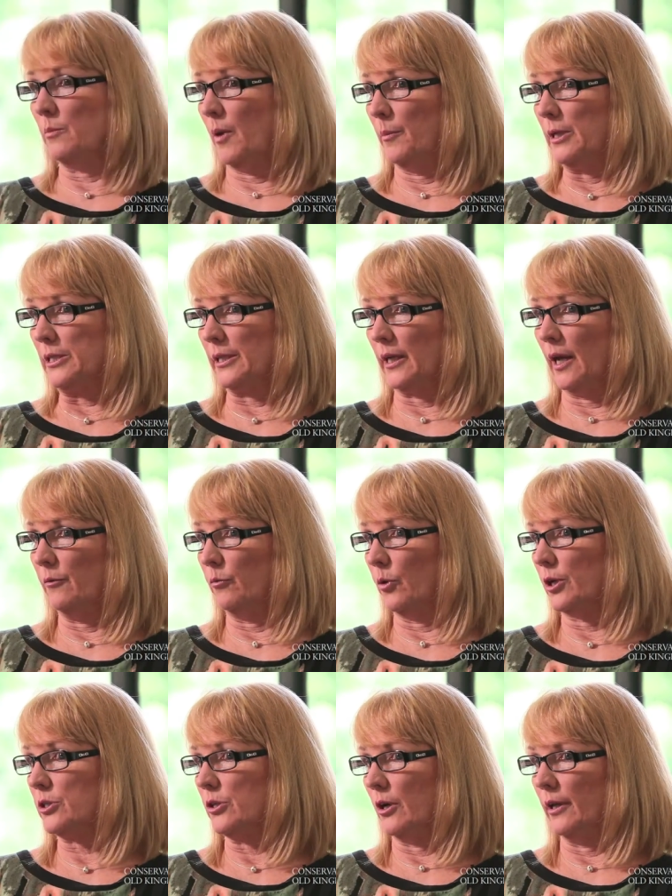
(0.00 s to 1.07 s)
of the mummies that I've
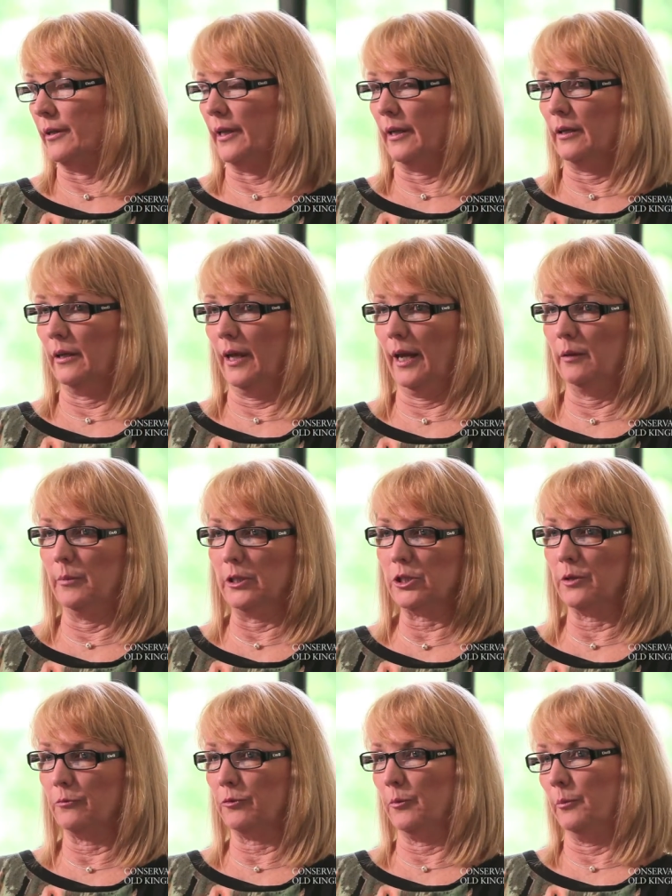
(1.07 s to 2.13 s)
worked on that had been
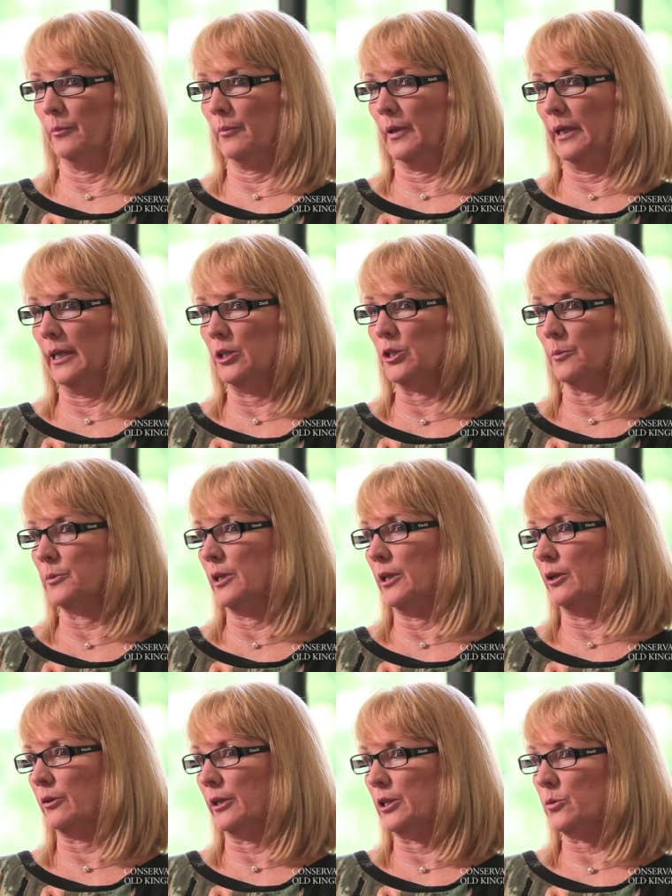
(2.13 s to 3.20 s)
shipped from Egypt in
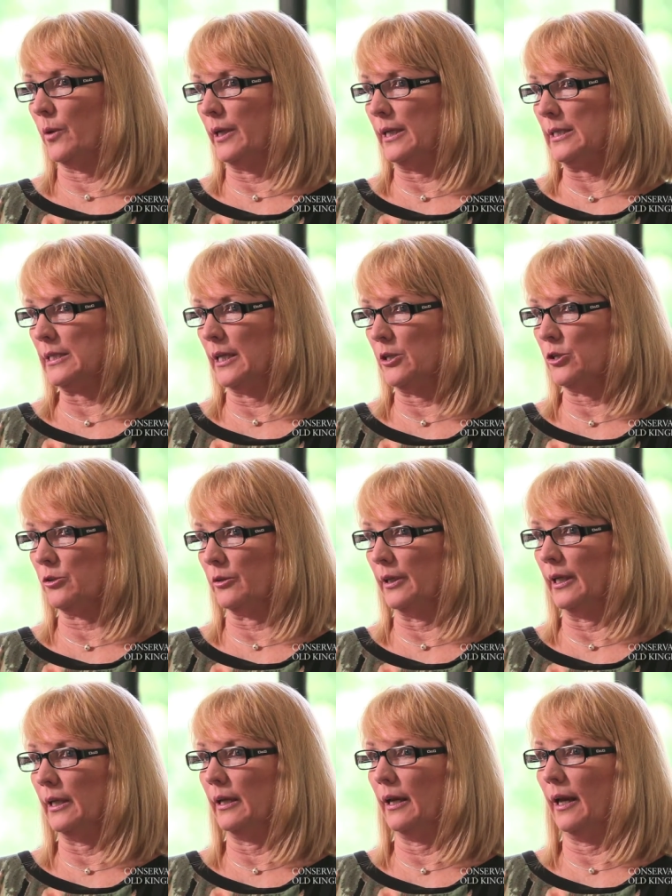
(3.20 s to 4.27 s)
the early 20th
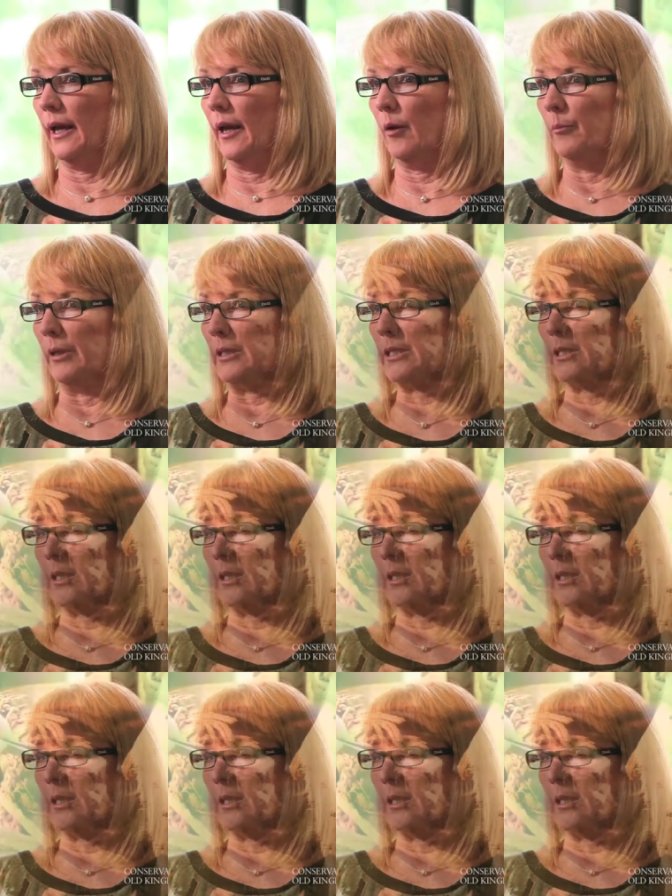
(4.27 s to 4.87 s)
century have been